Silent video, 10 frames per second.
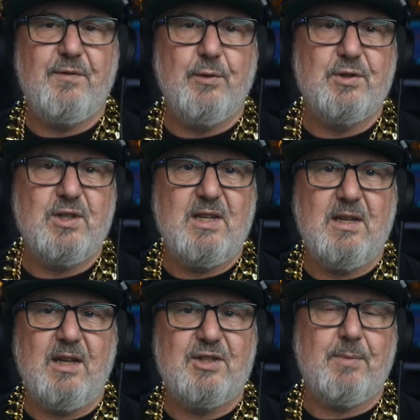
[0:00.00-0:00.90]

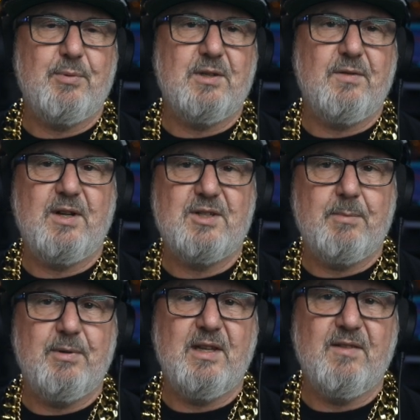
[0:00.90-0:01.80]
4G, a separate device, I
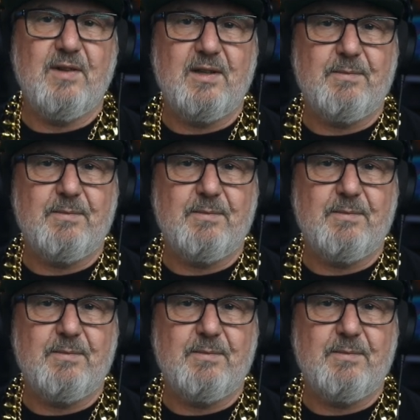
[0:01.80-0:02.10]
believe.